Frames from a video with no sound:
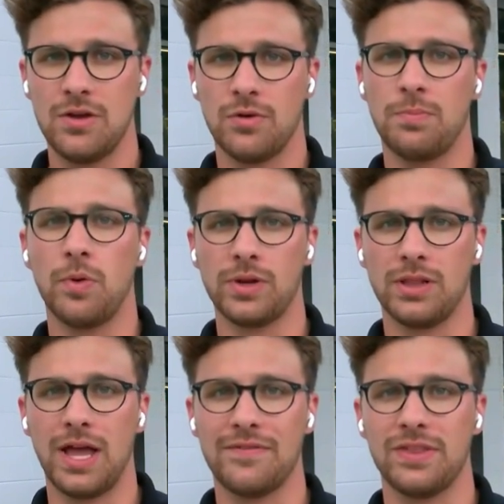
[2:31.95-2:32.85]
Reporting
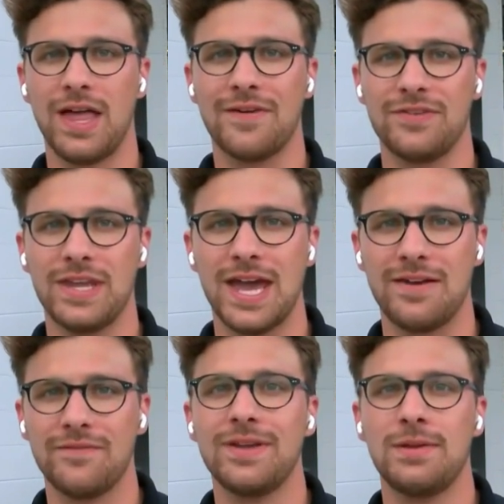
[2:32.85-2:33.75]
live in Lafayette,
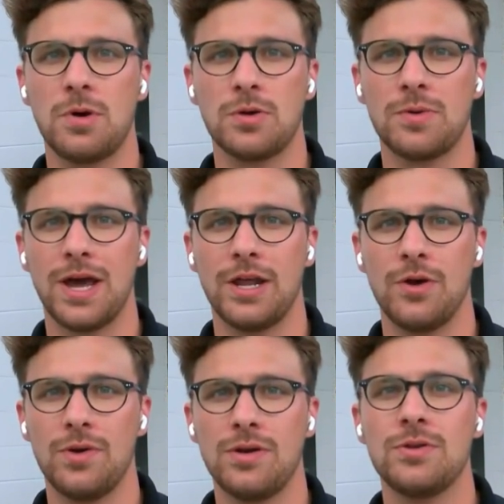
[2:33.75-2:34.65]
Vinny
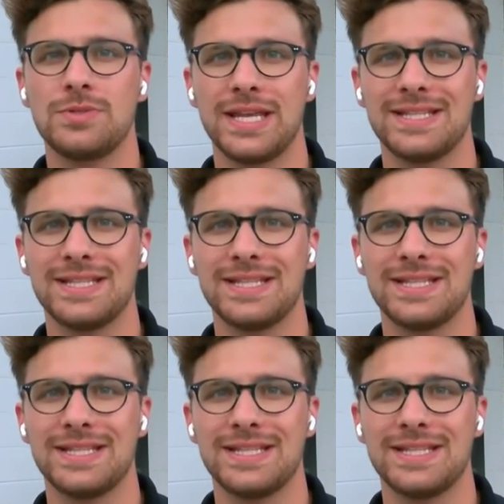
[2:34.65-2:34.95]
Mortarano, News